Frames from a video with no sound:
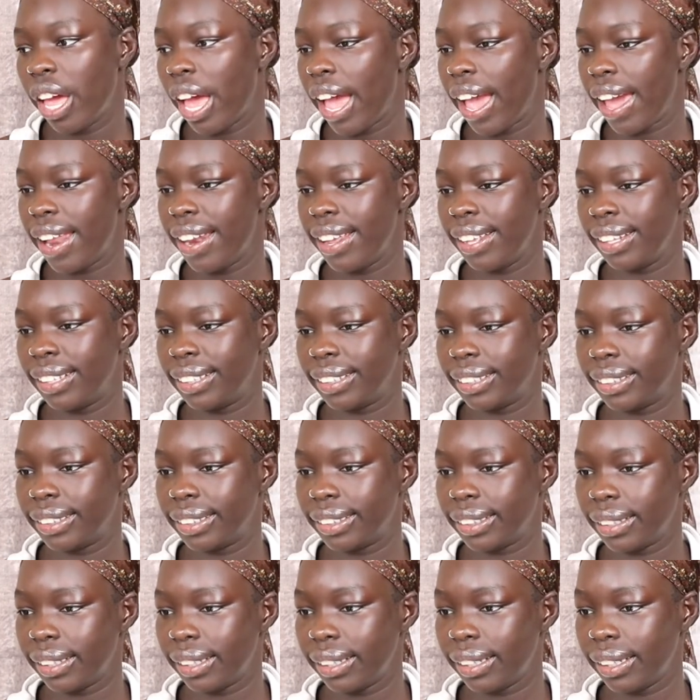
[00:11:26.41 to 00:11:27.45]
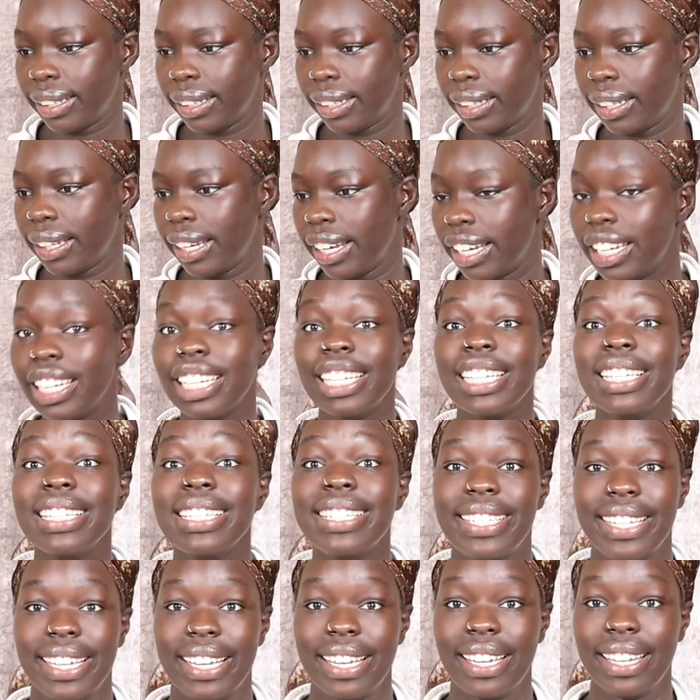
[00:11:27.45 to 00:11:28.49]
and it's
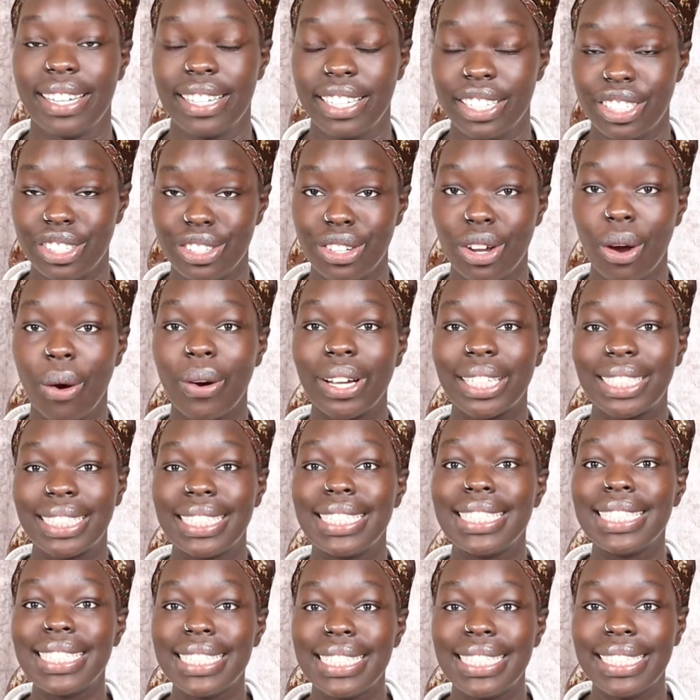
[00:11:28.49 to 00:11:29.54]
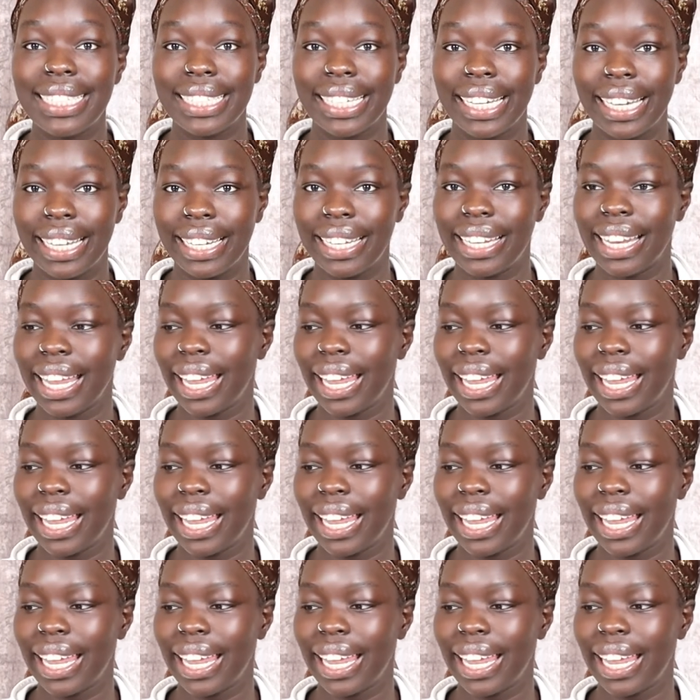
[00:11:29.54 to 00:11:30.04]
needed, it's needed.